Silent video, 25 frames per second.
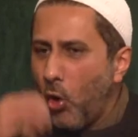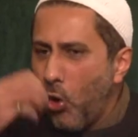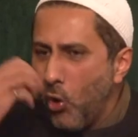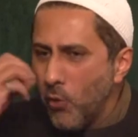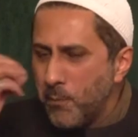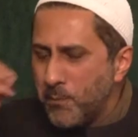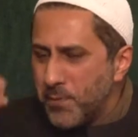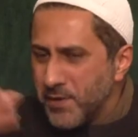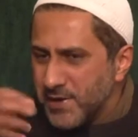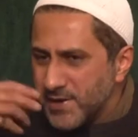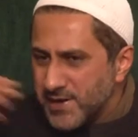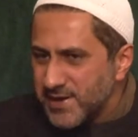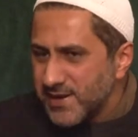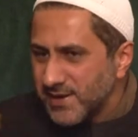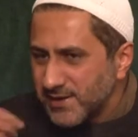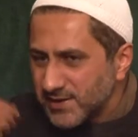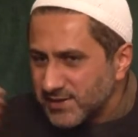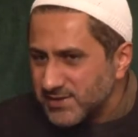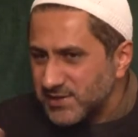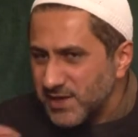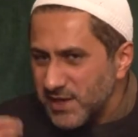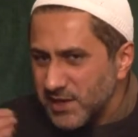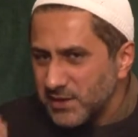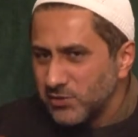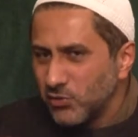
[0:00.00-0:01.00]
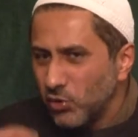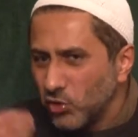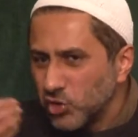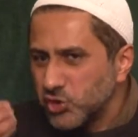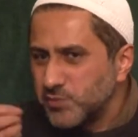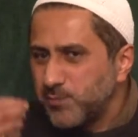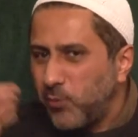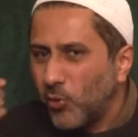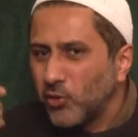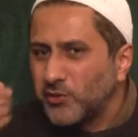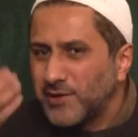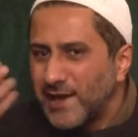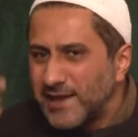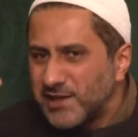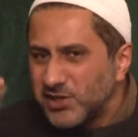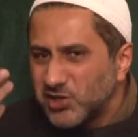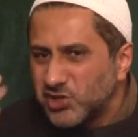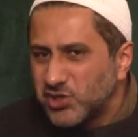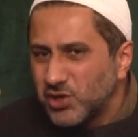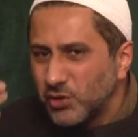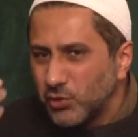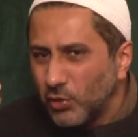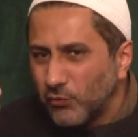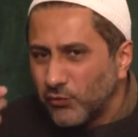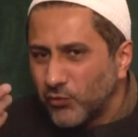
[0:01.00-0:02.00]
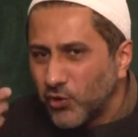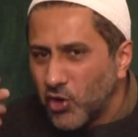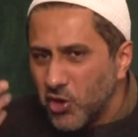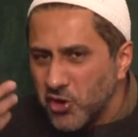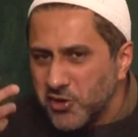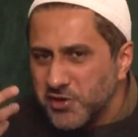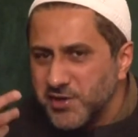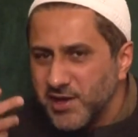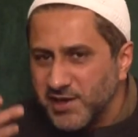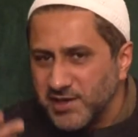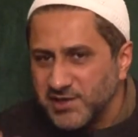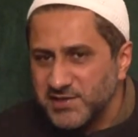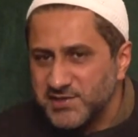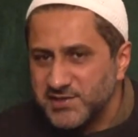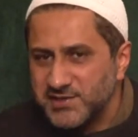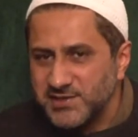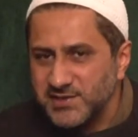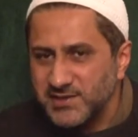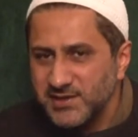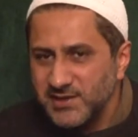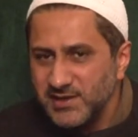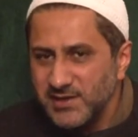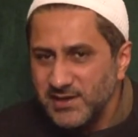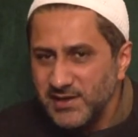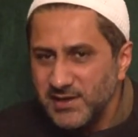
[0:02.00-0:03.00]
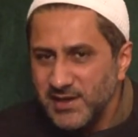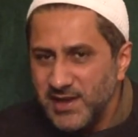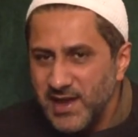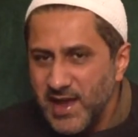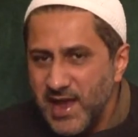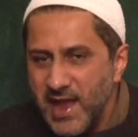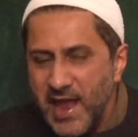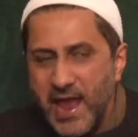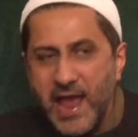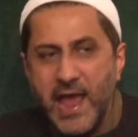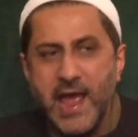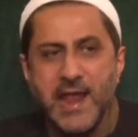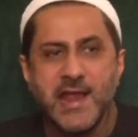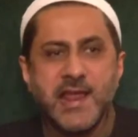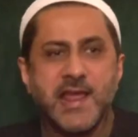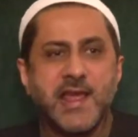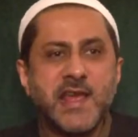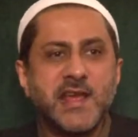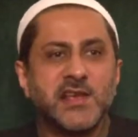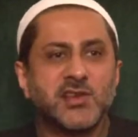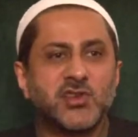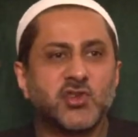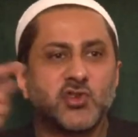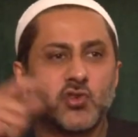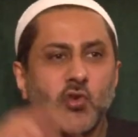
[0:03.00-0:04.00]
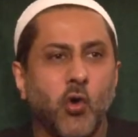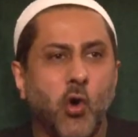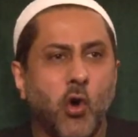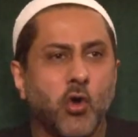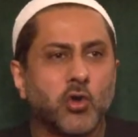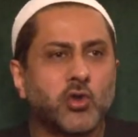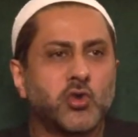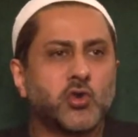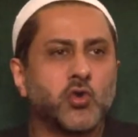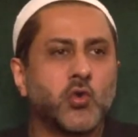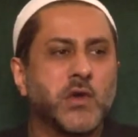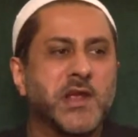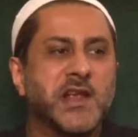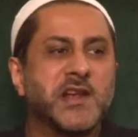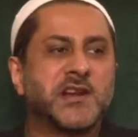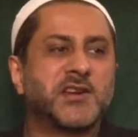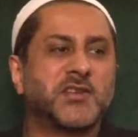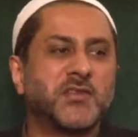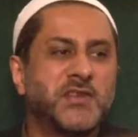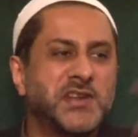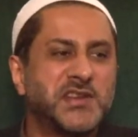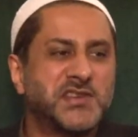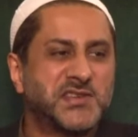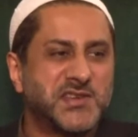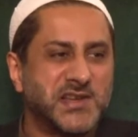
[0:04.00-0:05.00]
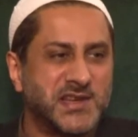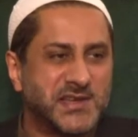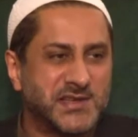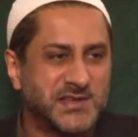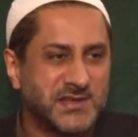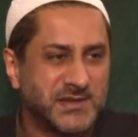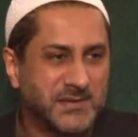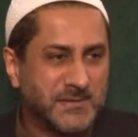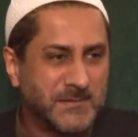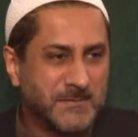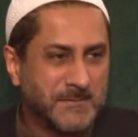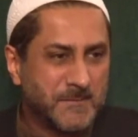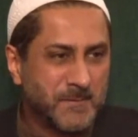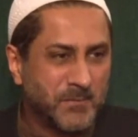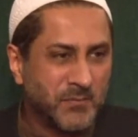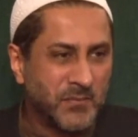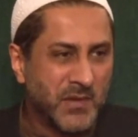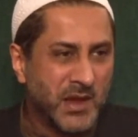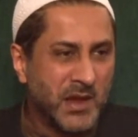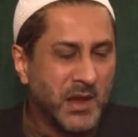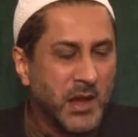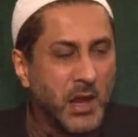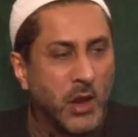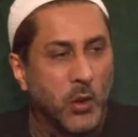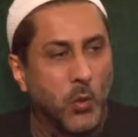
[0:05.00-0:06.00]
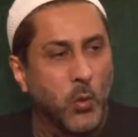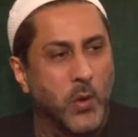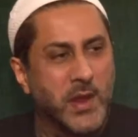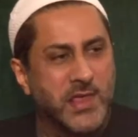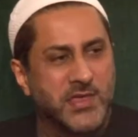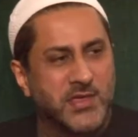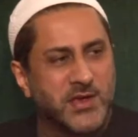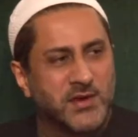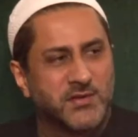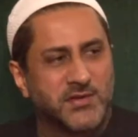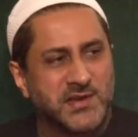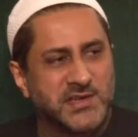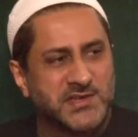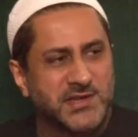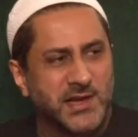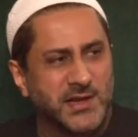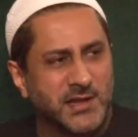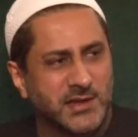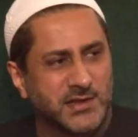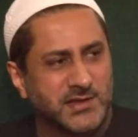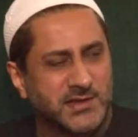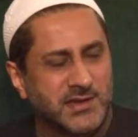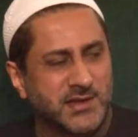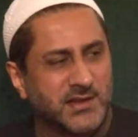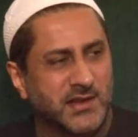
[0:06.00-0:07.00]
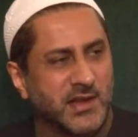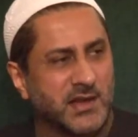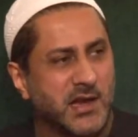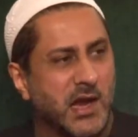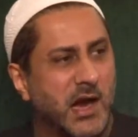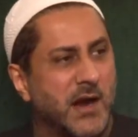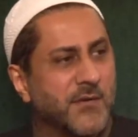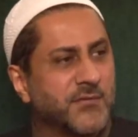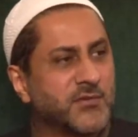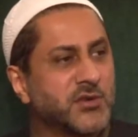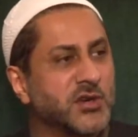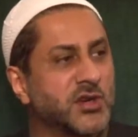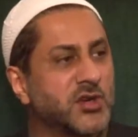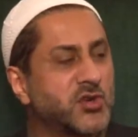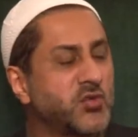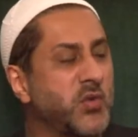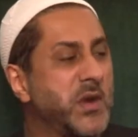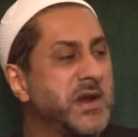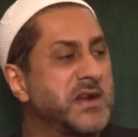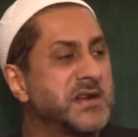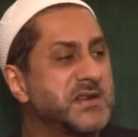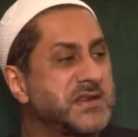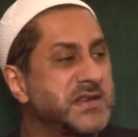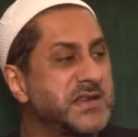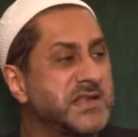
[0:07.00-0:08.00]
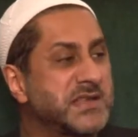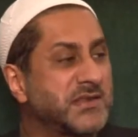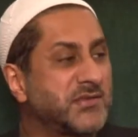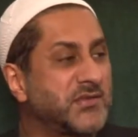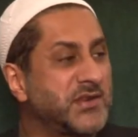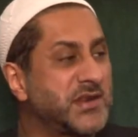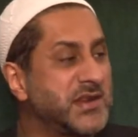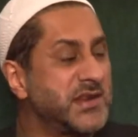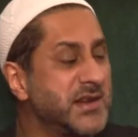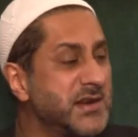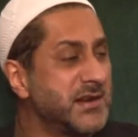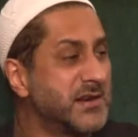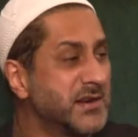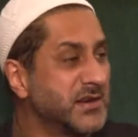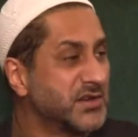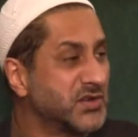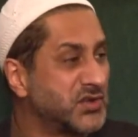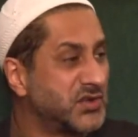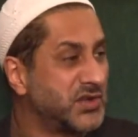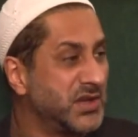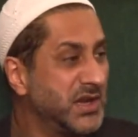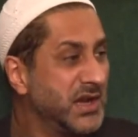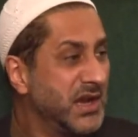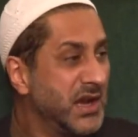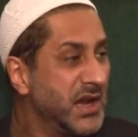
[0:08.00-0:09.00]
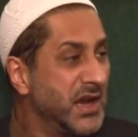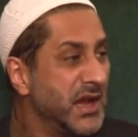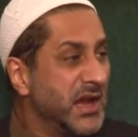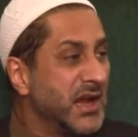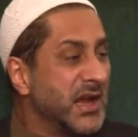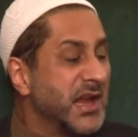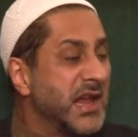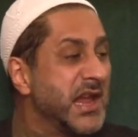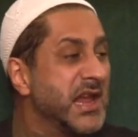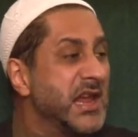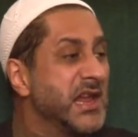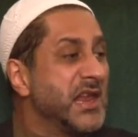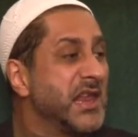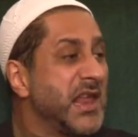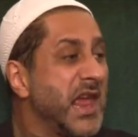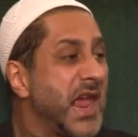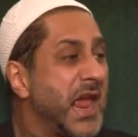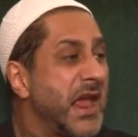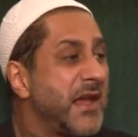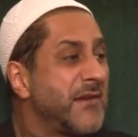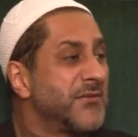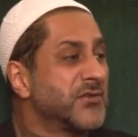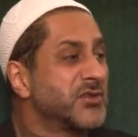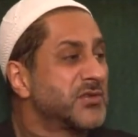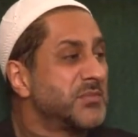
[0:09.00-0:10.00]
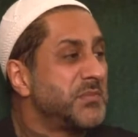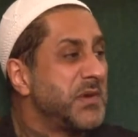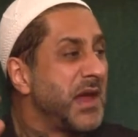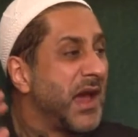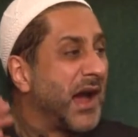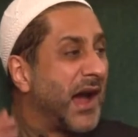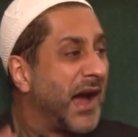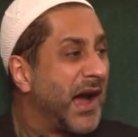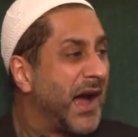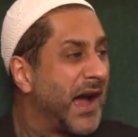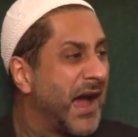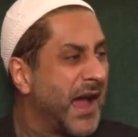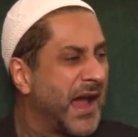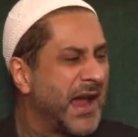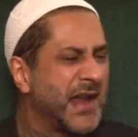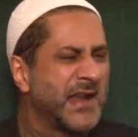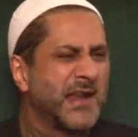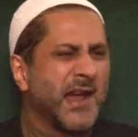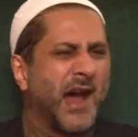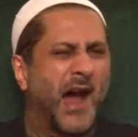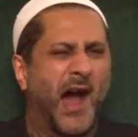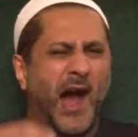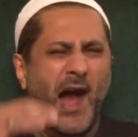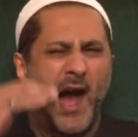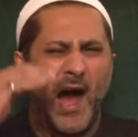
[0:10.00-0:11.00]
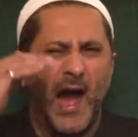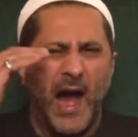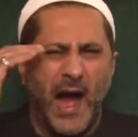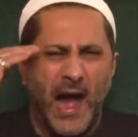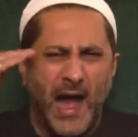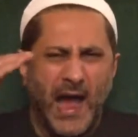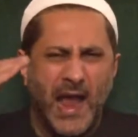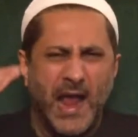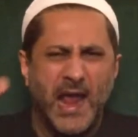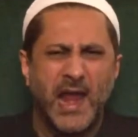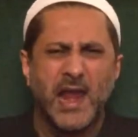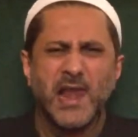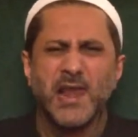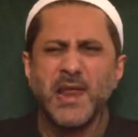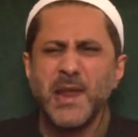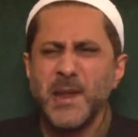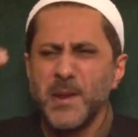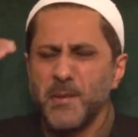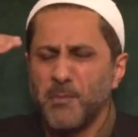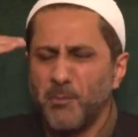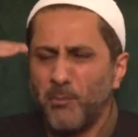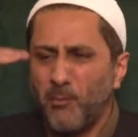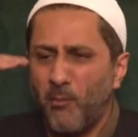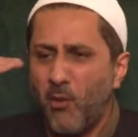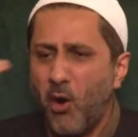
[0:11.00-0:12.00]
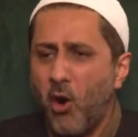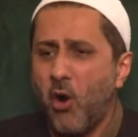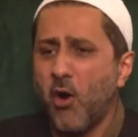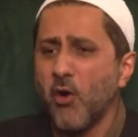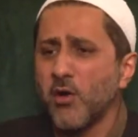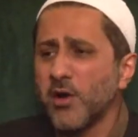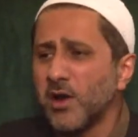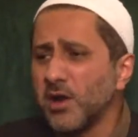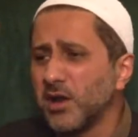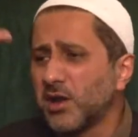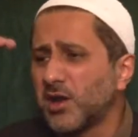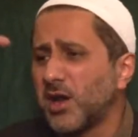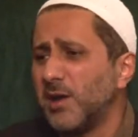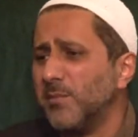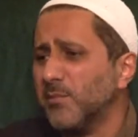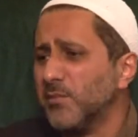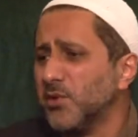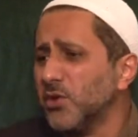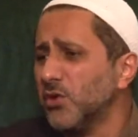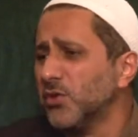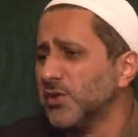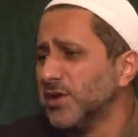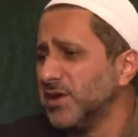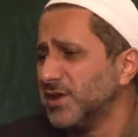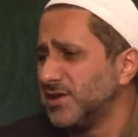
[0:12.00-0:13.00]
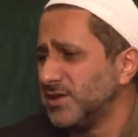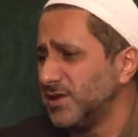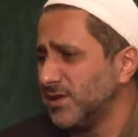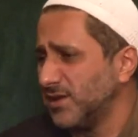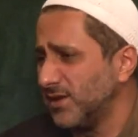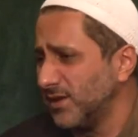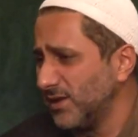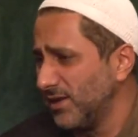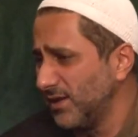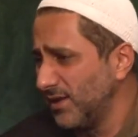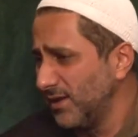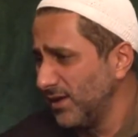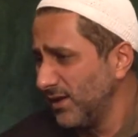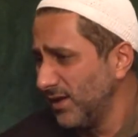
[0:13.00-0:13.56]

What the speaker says: openings in those potential of goodness, and he sought to increase it, with the result that after 23 years, he leaves behind a highly moral community